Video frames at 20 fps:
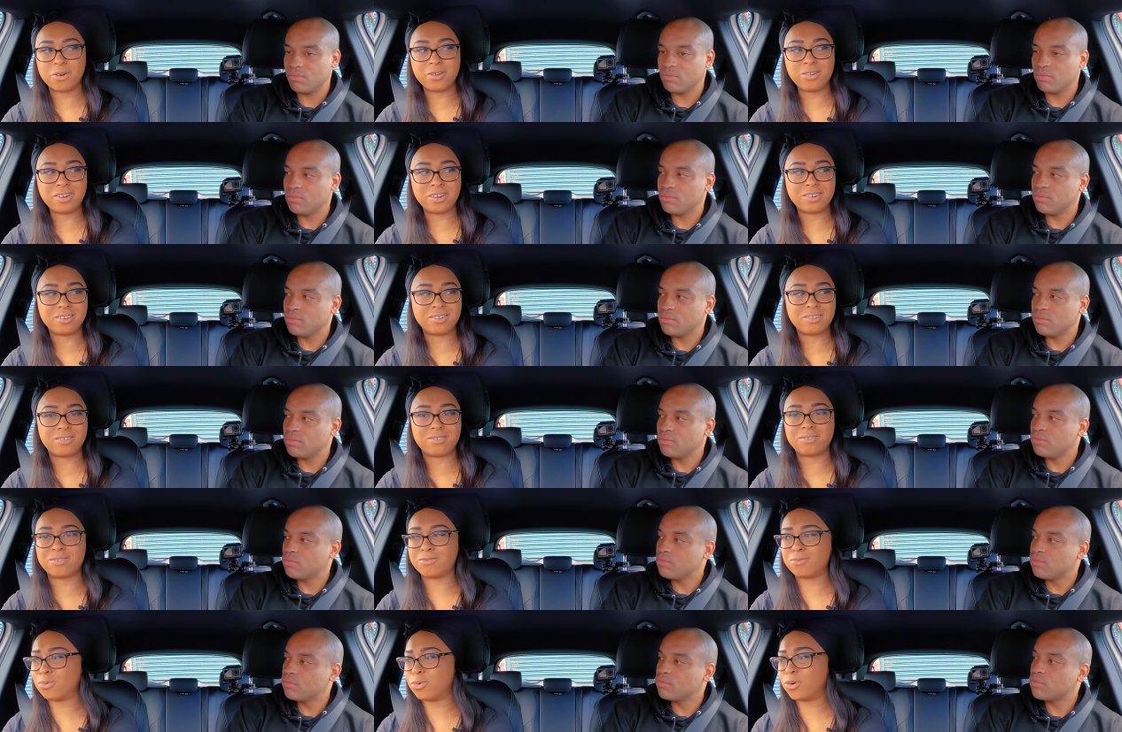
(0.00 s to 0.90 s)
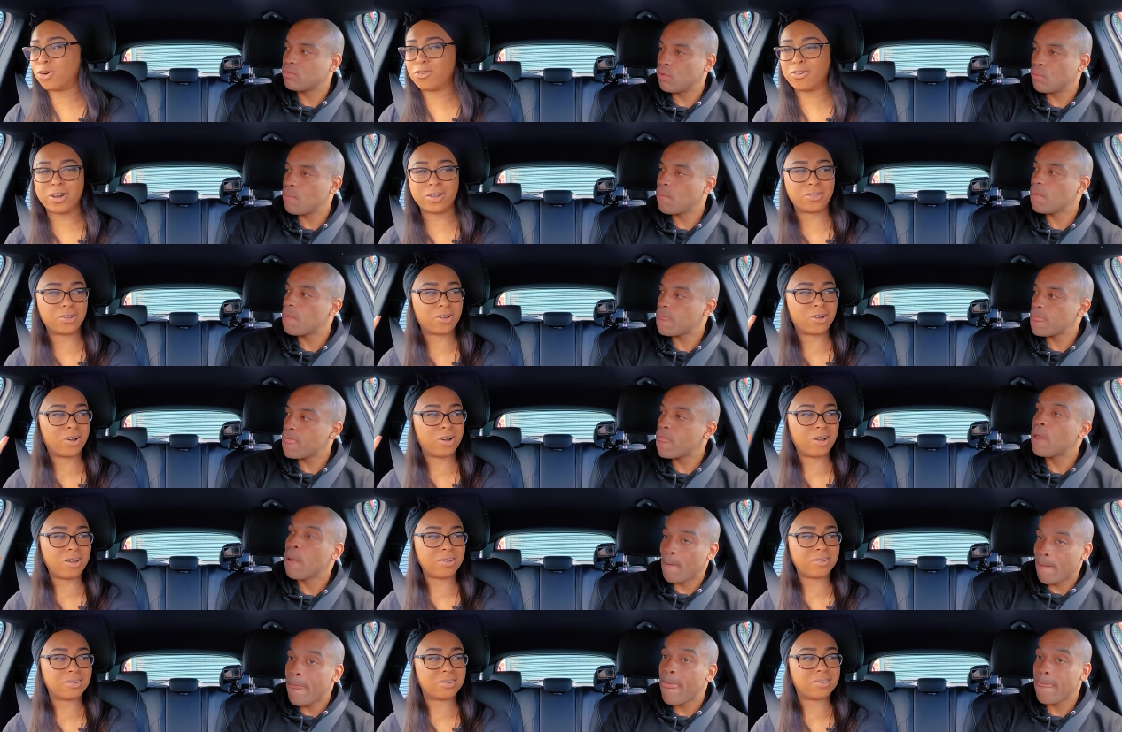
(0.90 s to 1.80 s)
Speaker 1: on and walk around the
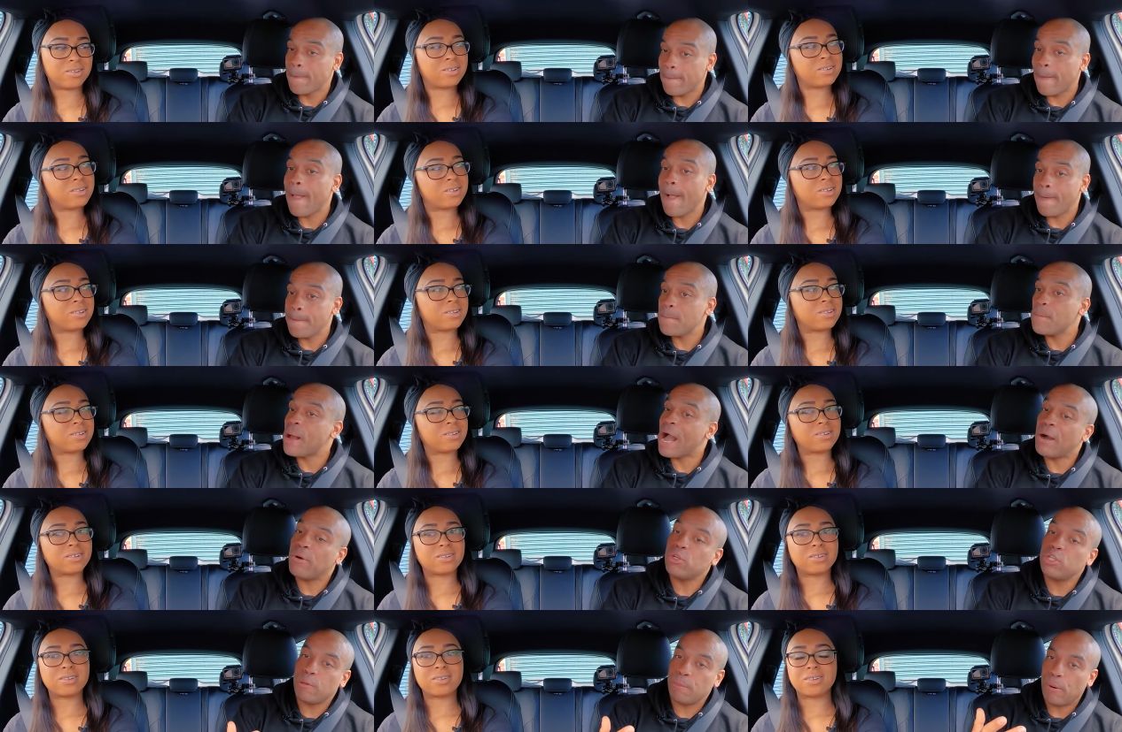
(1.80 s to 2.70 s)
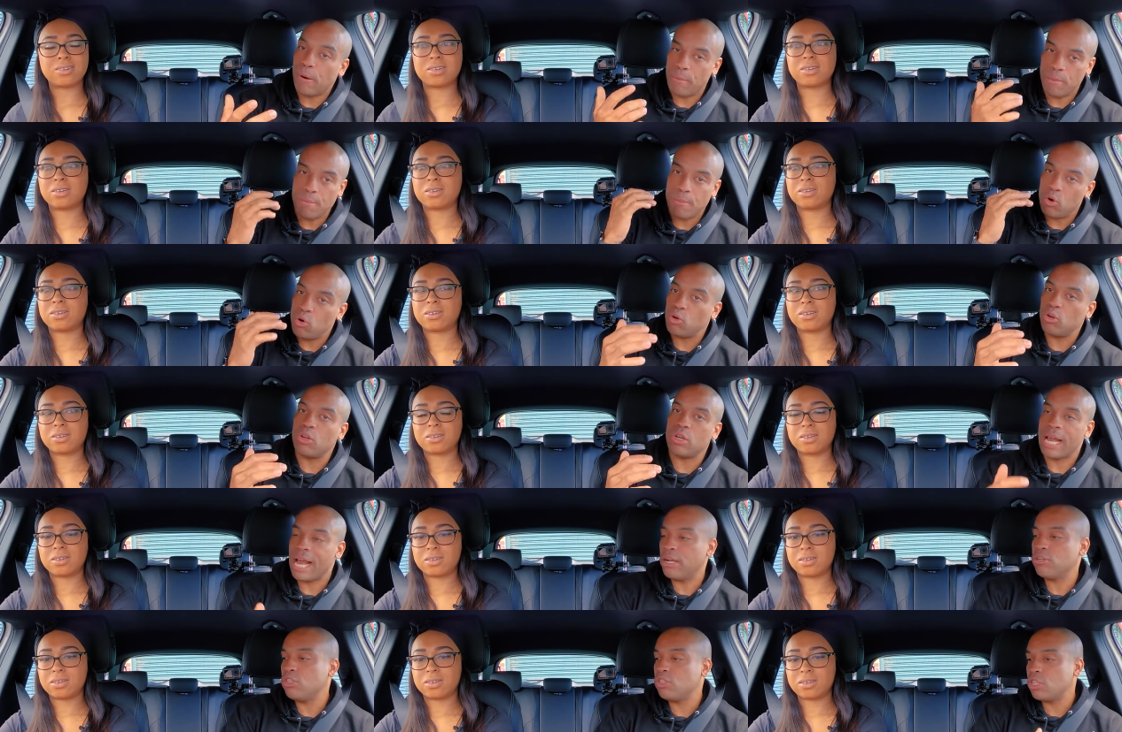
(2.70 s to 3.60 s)
car.
Speaker 2: Yeah. How would you pop them all
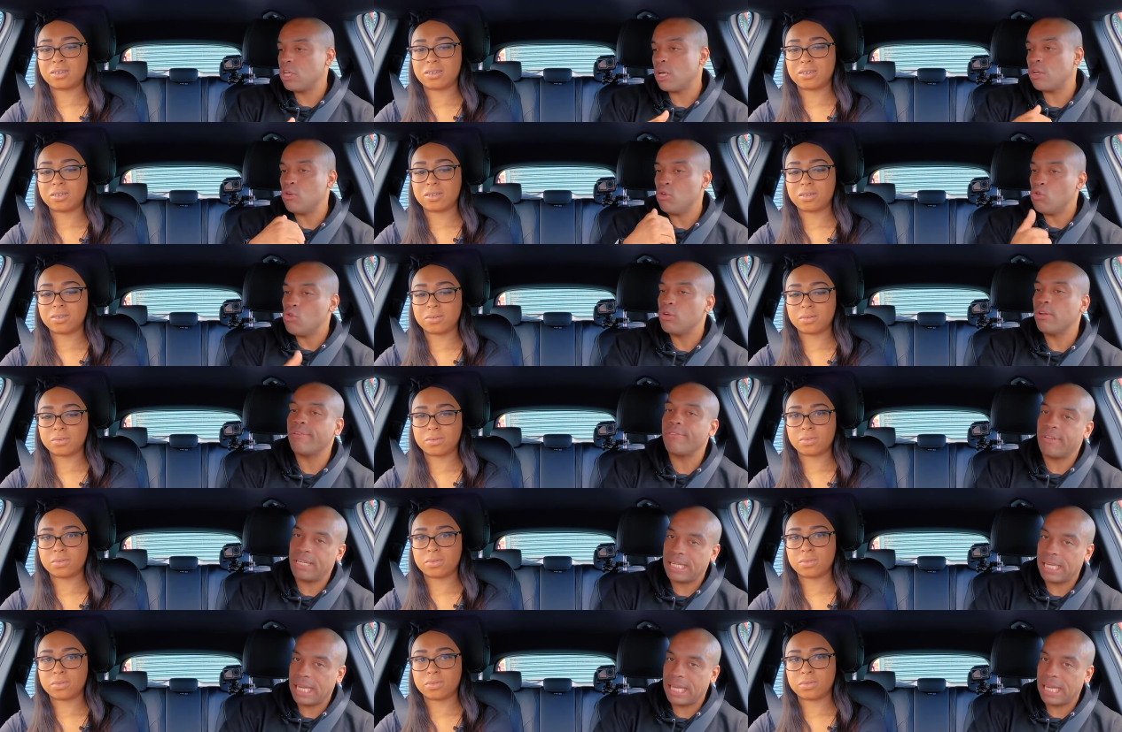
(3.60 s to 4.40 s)
on? How do you turn all of your